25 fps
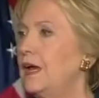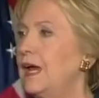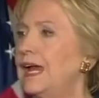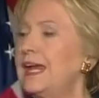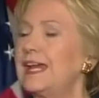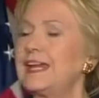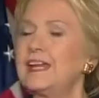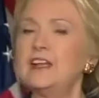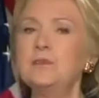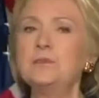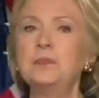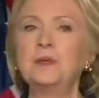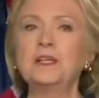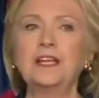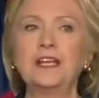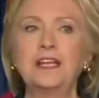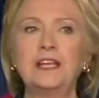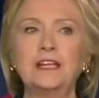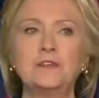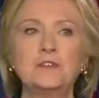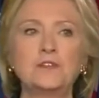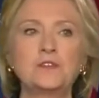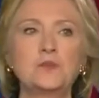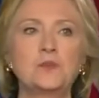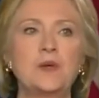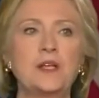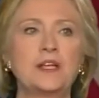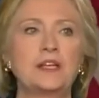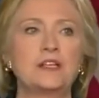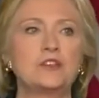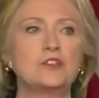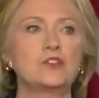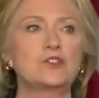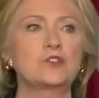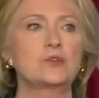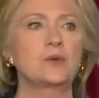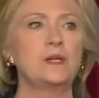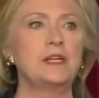He believes we can
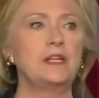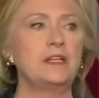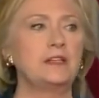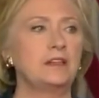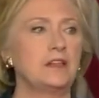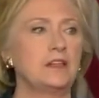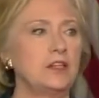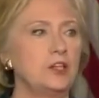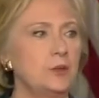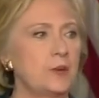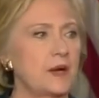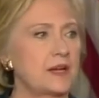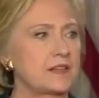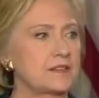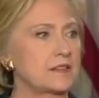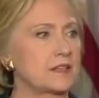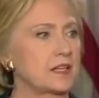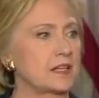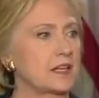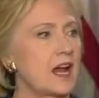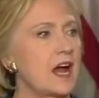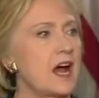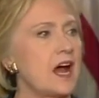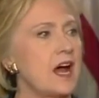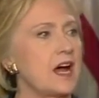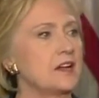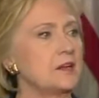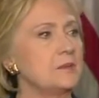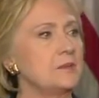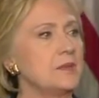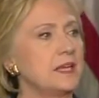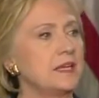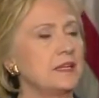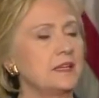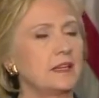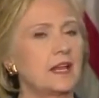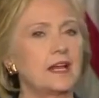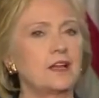treat the U.S.
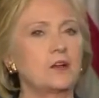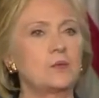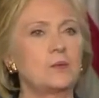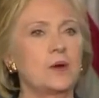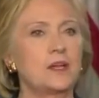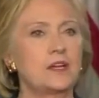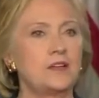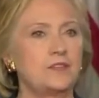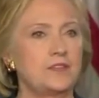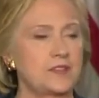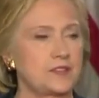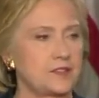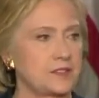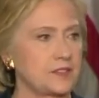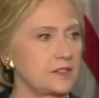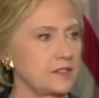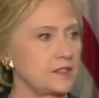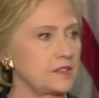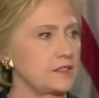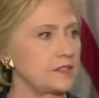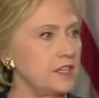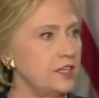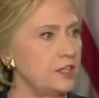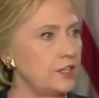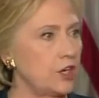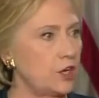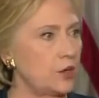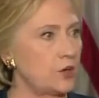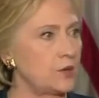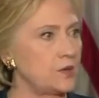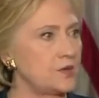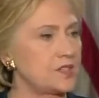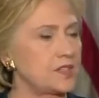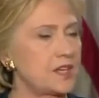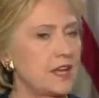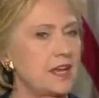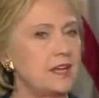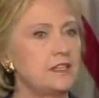economy like one of his
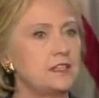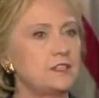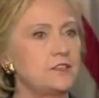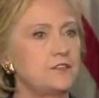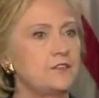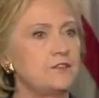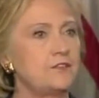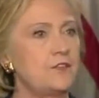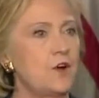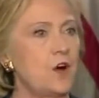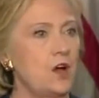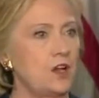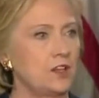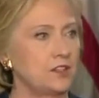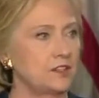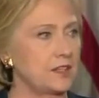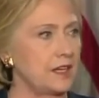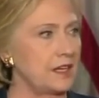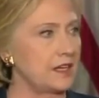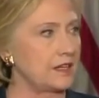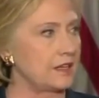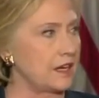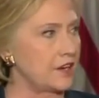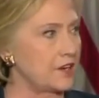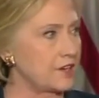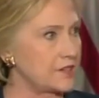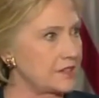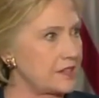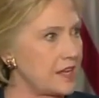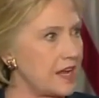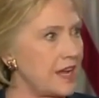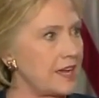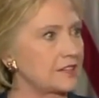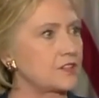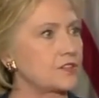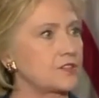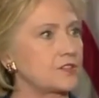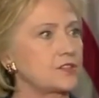casinos and default on our
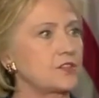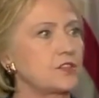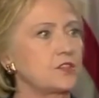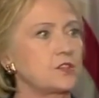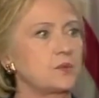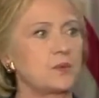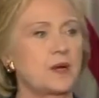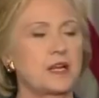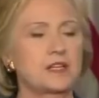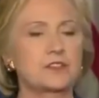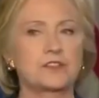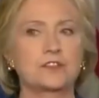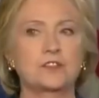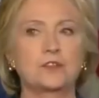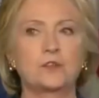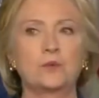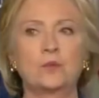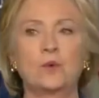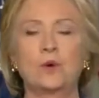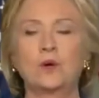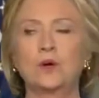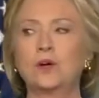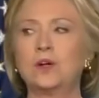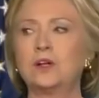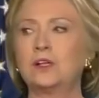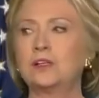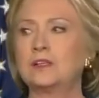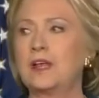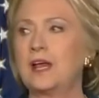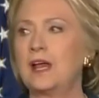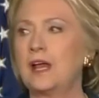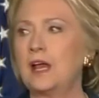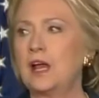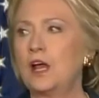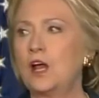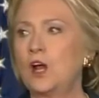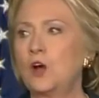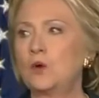debts to the rest of the world,
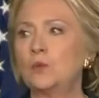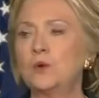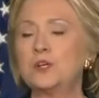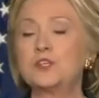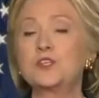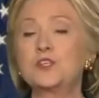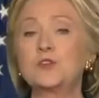which